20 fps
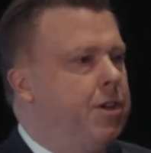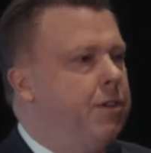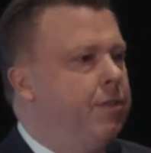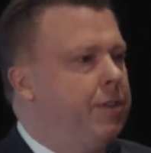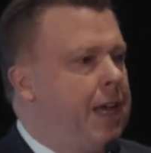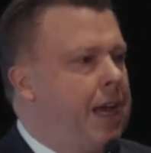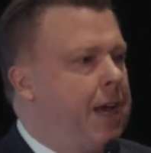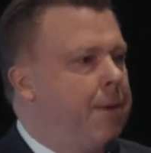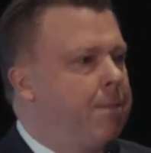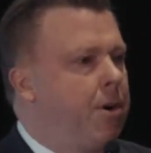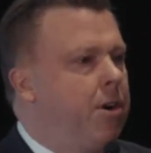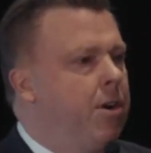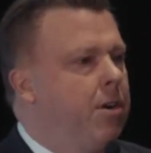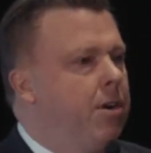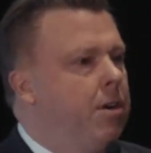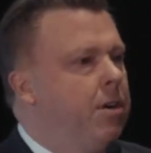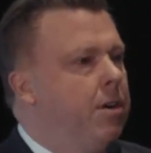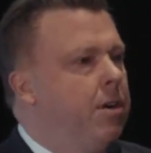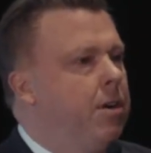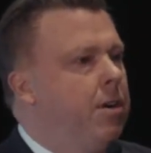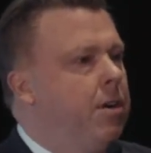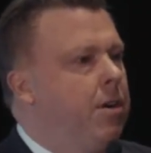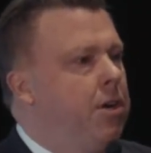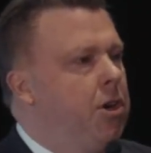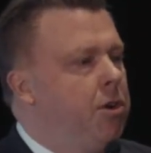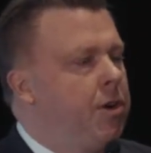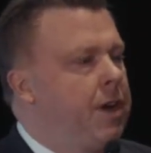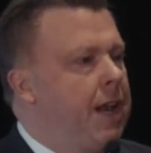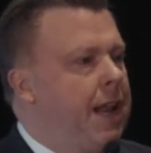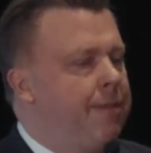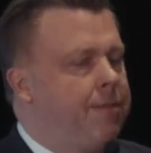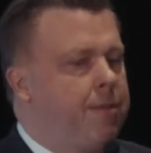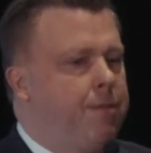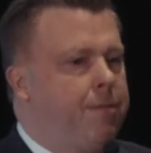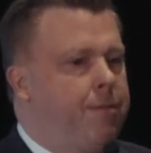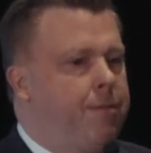of labor, you can have them